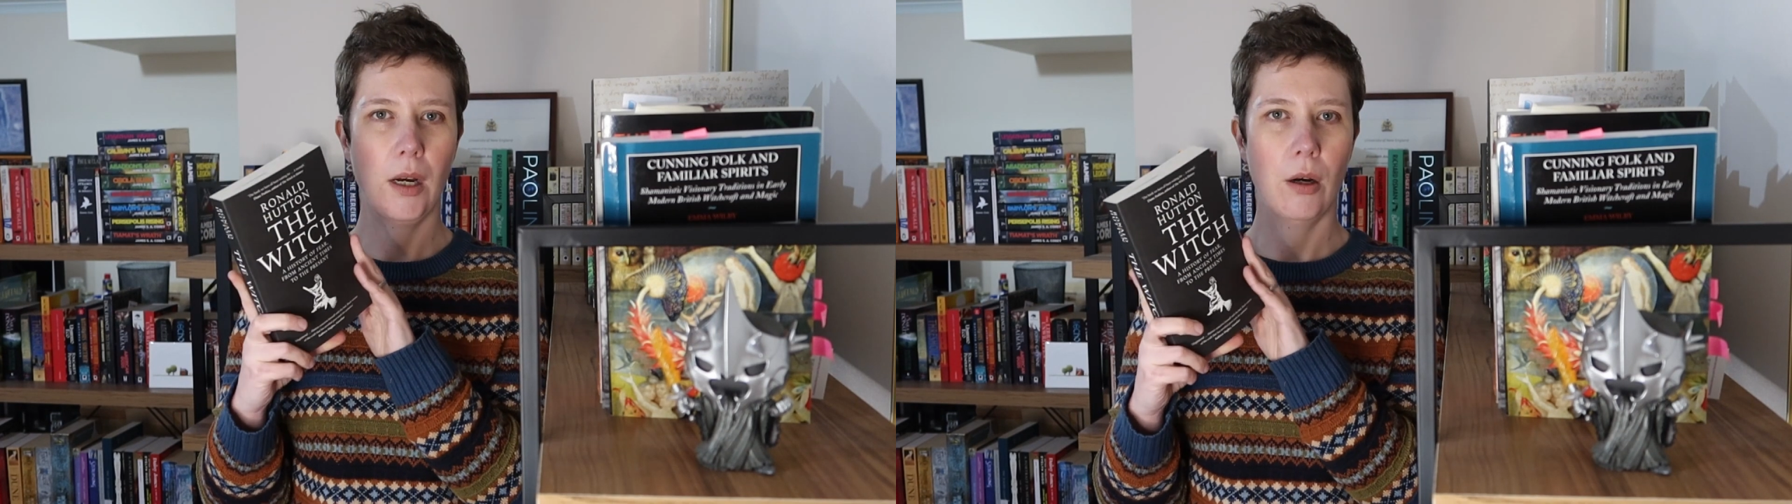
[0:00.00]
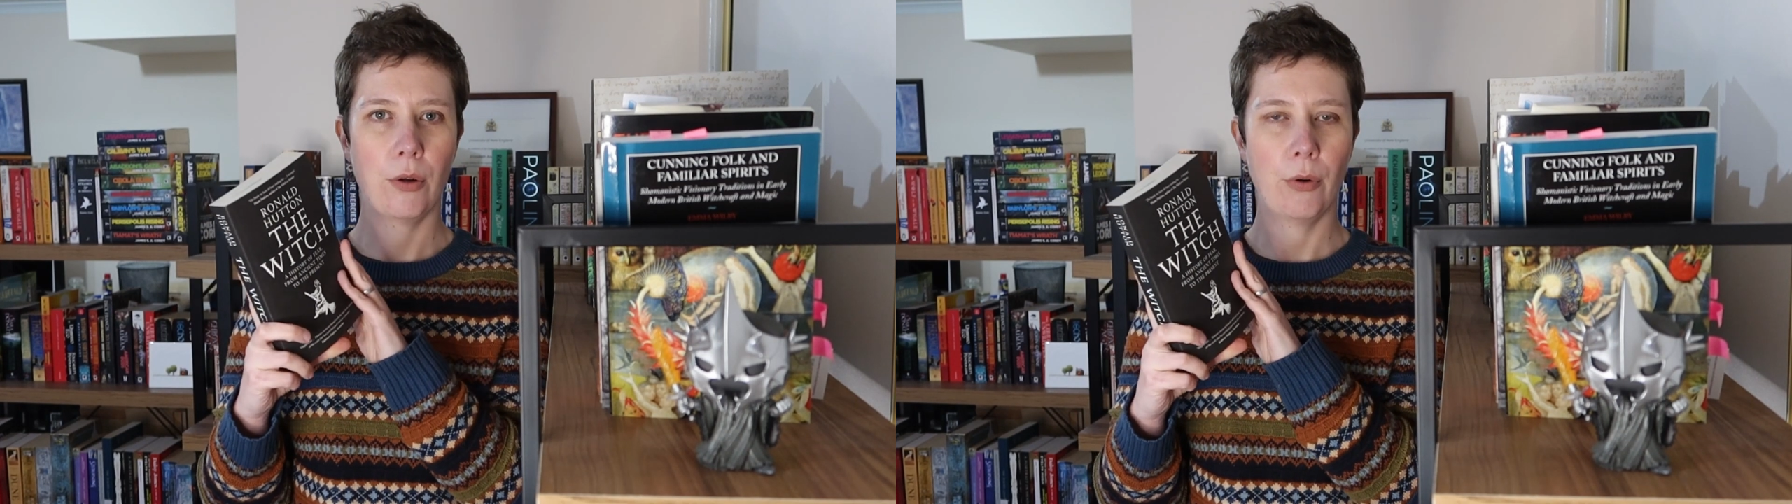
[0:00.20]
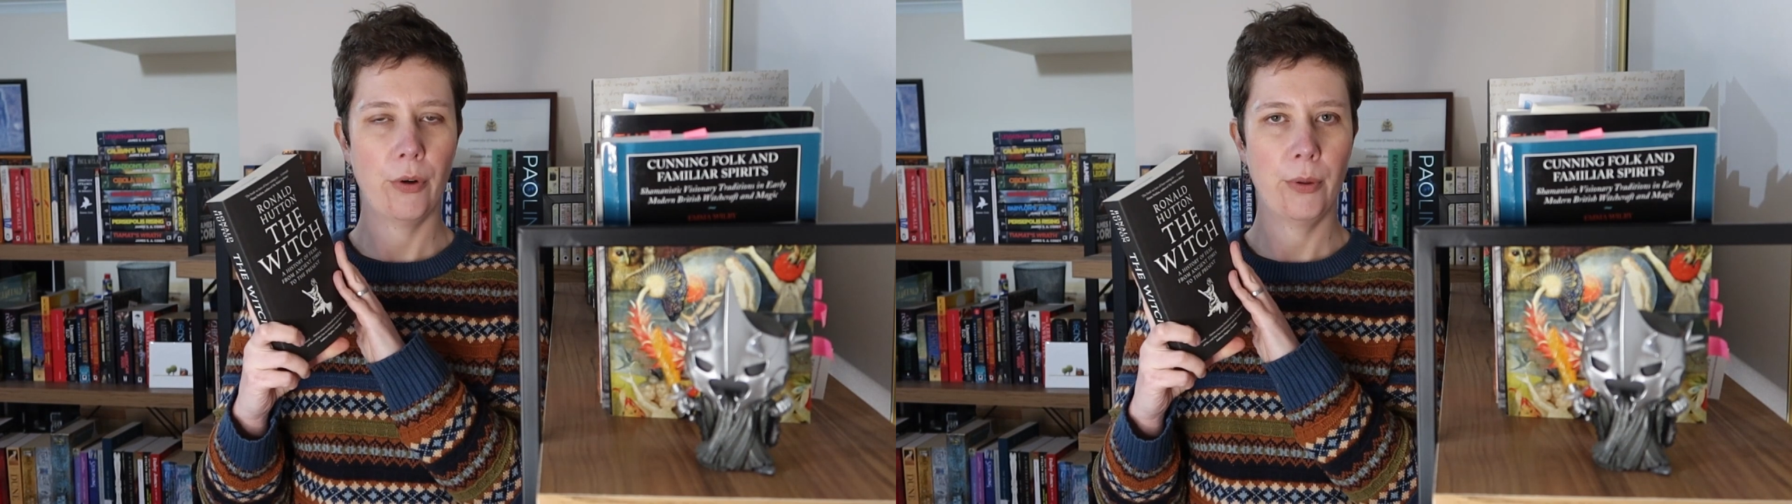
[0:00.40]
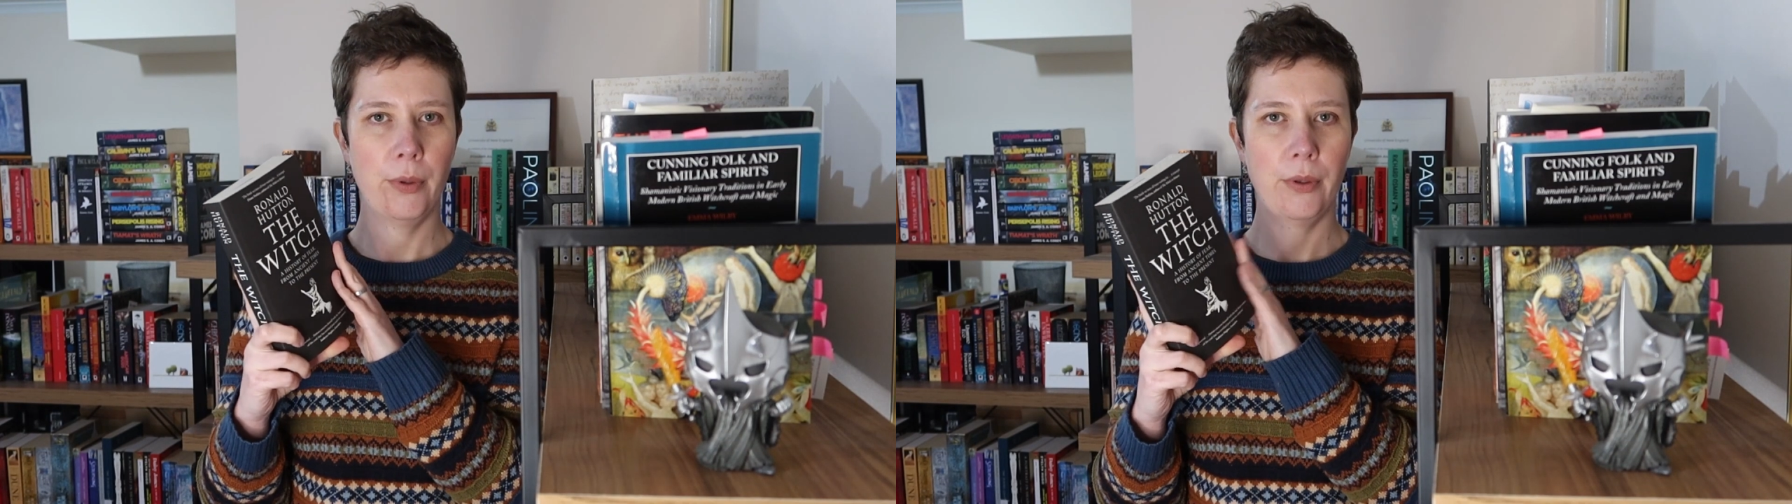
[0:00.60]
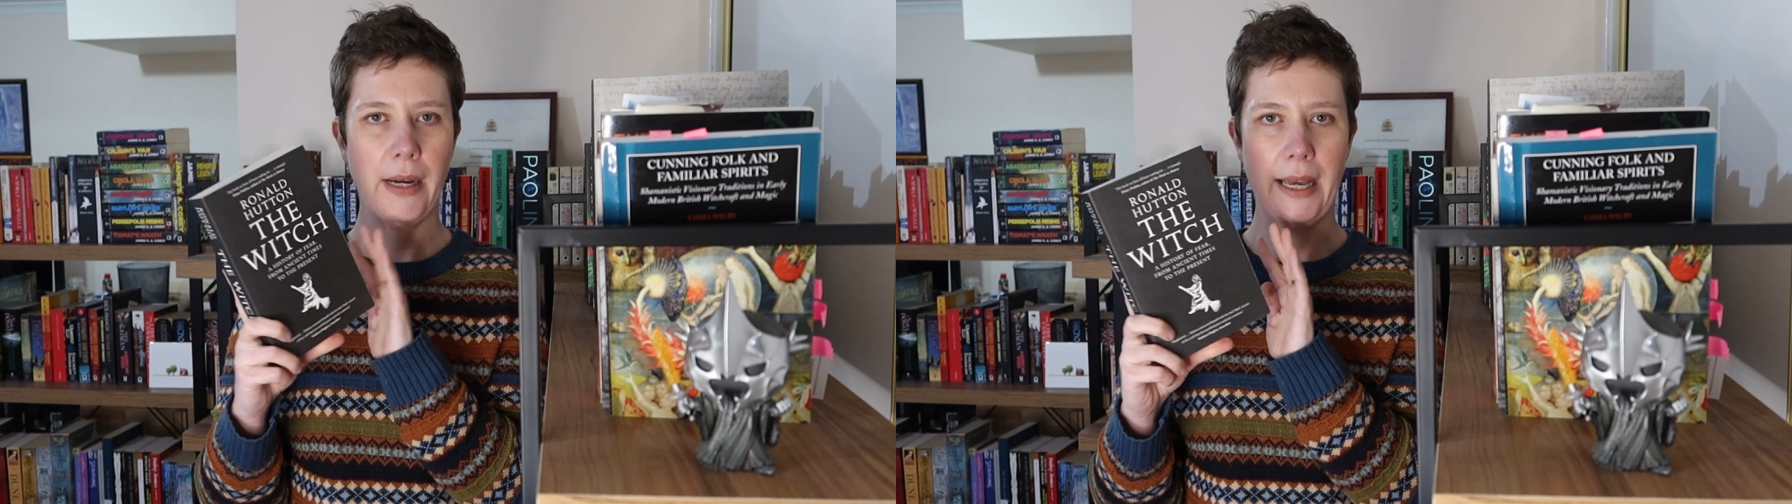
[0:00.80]
on
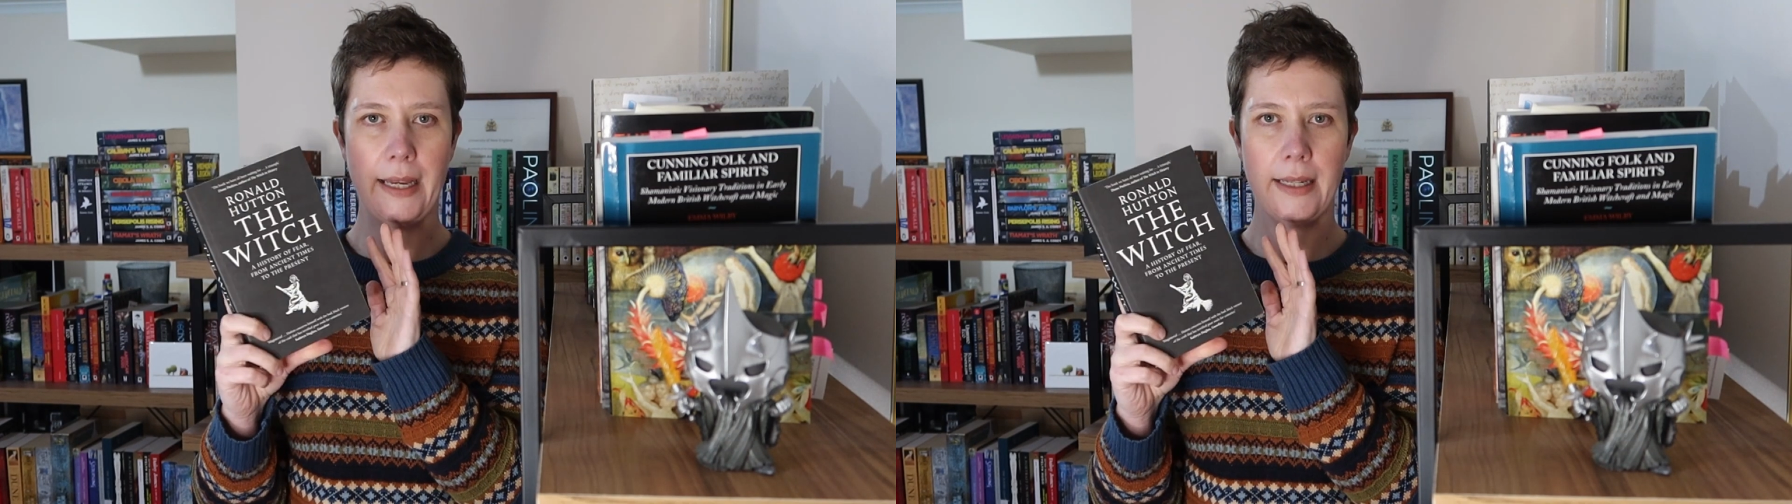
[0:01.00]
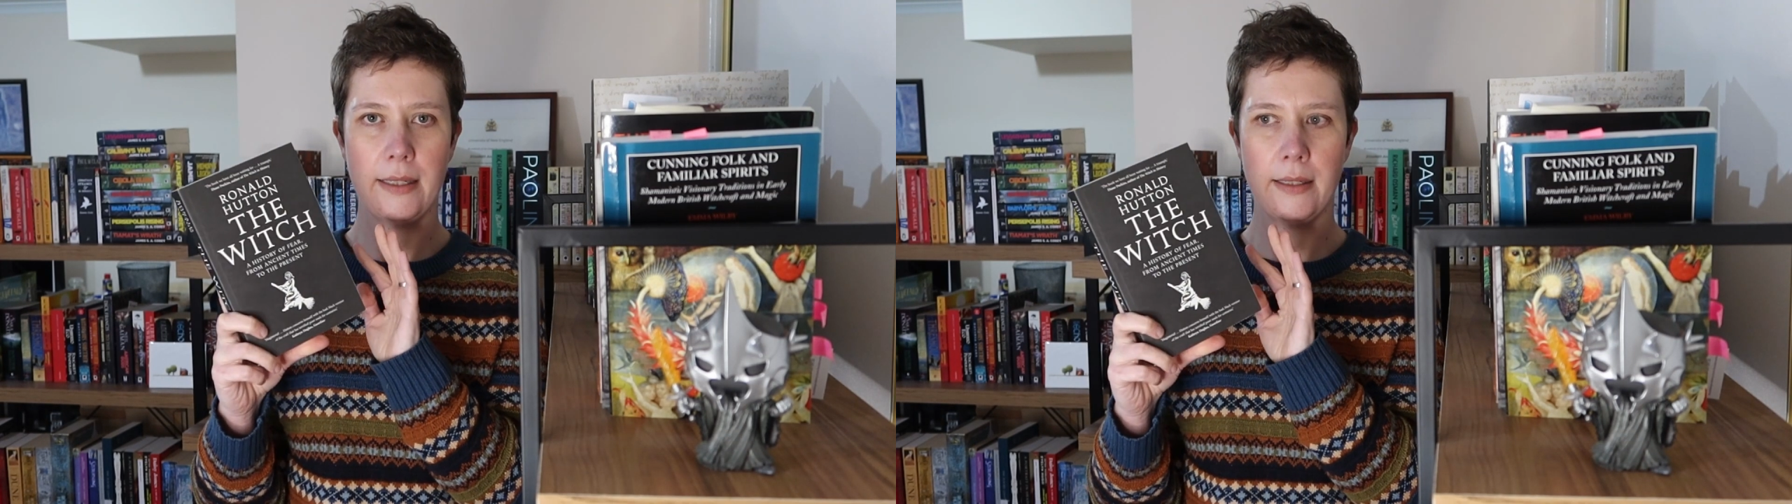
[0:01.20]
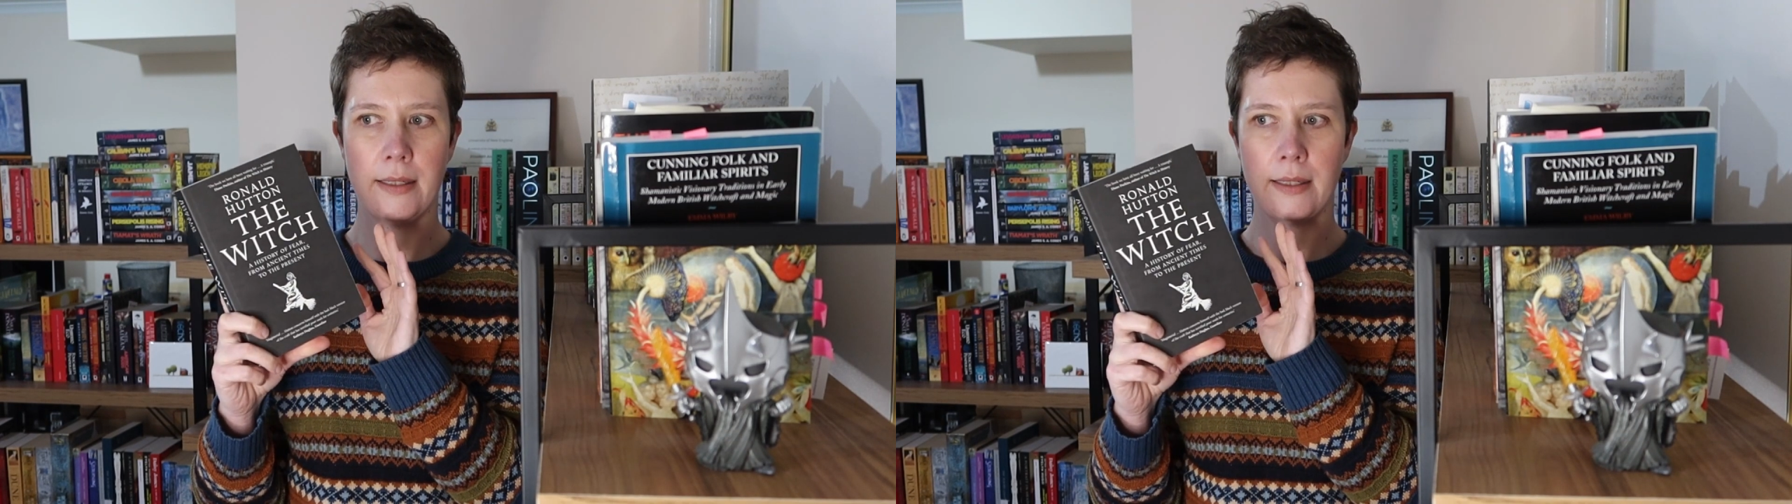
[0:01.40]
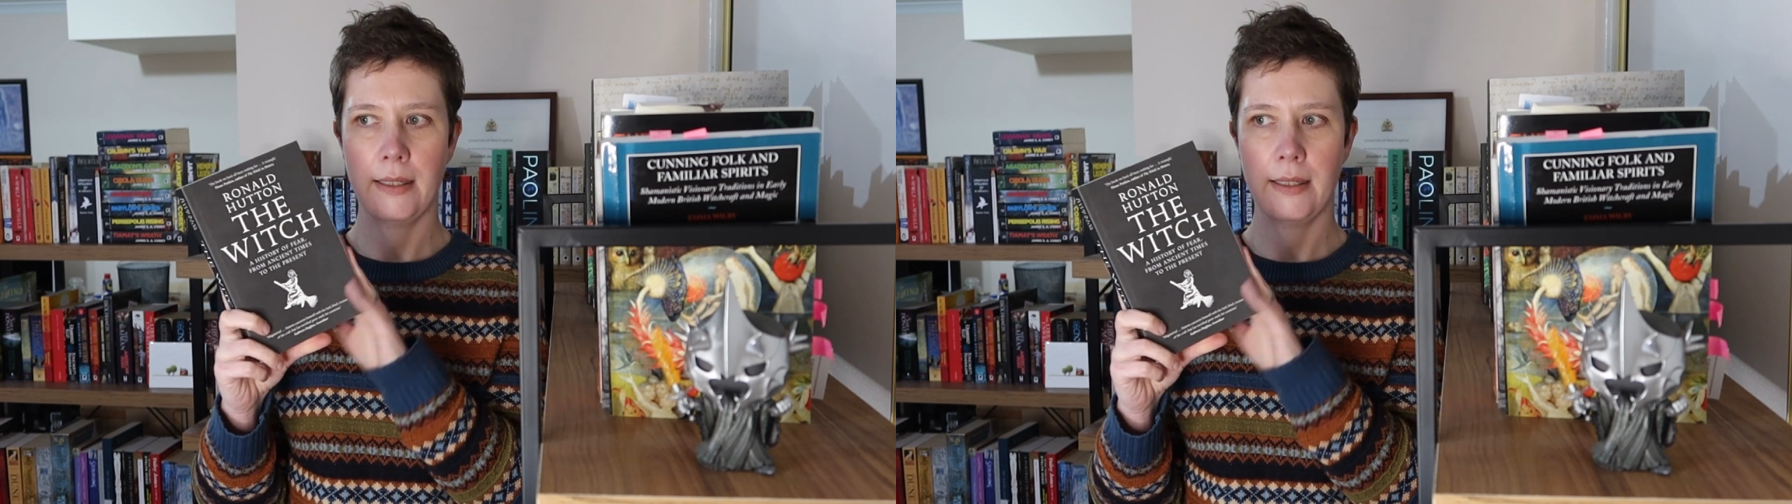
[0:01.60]
Audible and